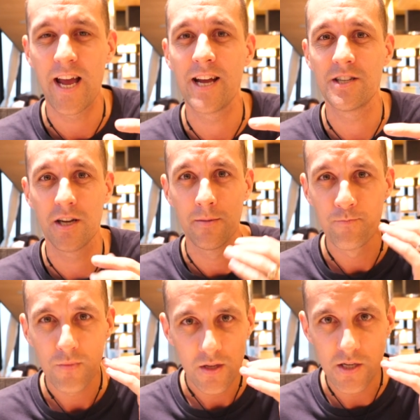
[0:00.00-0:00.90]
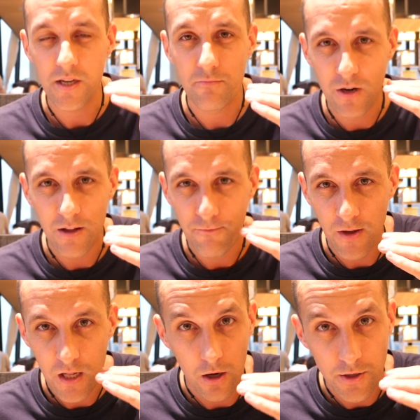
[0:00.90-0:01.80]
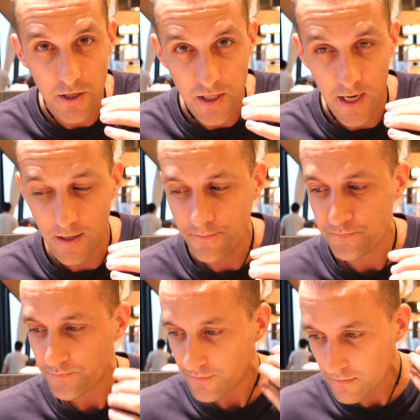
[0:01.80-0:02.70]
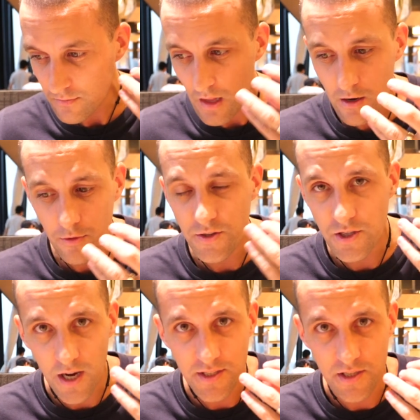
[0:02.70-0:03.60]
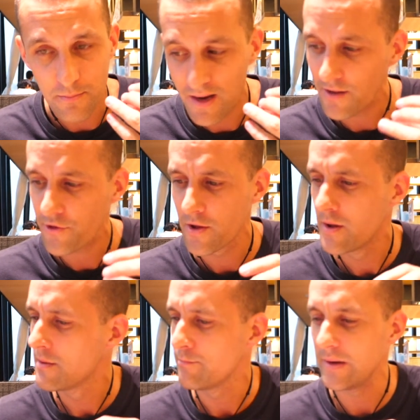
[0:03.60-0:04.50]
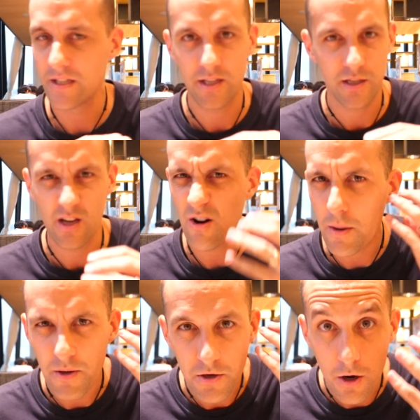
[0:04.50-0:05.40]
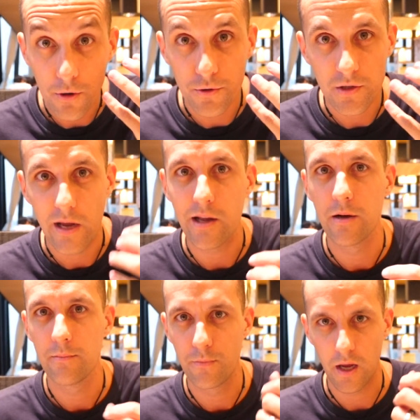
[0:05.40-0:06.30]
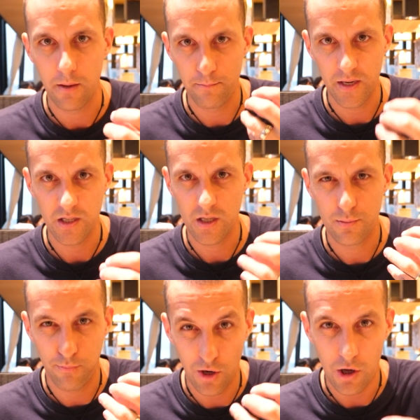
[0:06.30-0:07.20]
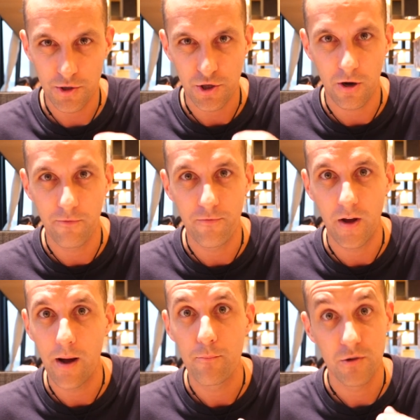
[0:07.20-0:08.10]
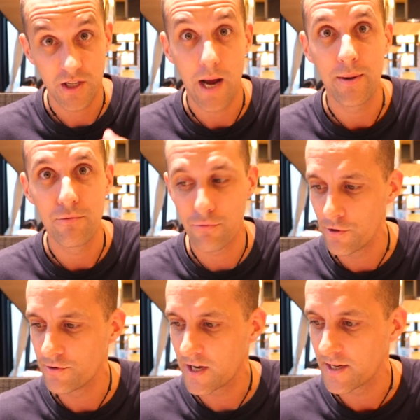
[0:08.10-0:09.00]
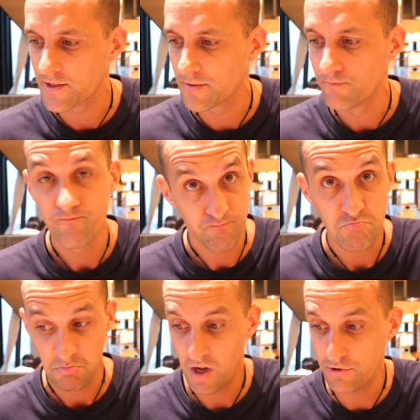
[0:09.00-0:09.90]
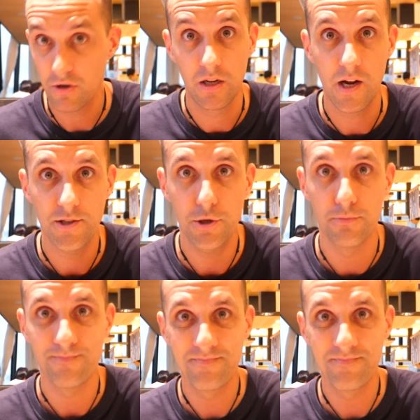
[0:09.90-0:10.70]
tang to, to really feel it on your tongue and on the sides of your mouth. But it doesn't go up your nose like a, like a big splodge of um, wasabi root does. That's really nice too.